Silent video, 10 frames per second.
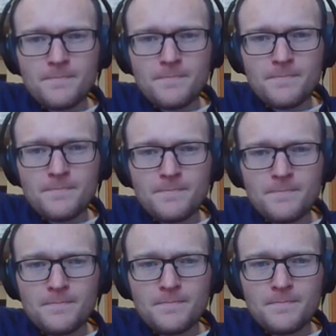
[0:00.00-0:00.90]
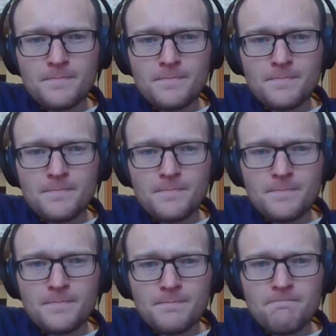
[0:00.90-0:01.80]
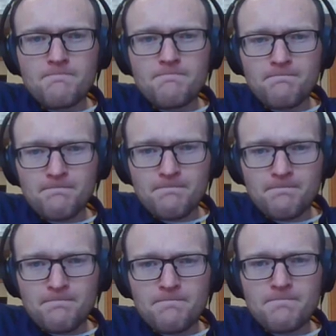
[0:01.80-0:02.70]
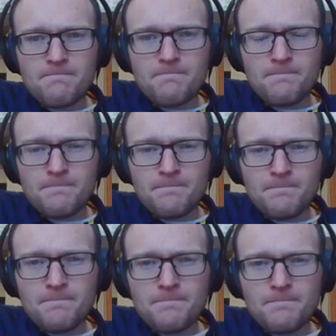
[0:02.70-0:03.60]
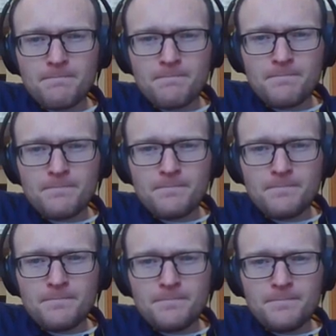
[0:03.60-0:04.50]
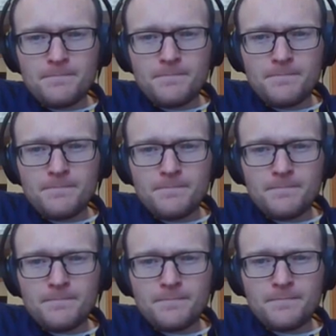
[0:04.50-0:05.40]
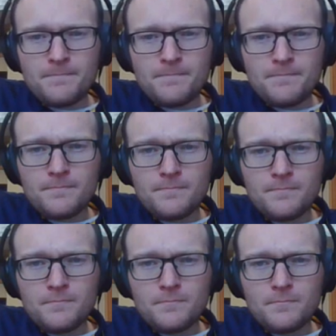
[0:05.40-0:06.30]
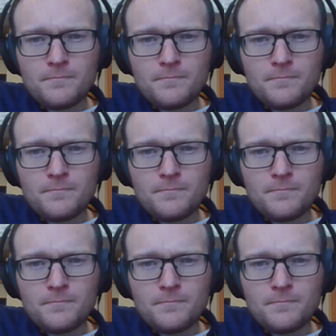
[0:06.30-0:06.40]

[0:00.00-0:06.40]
(not speaking)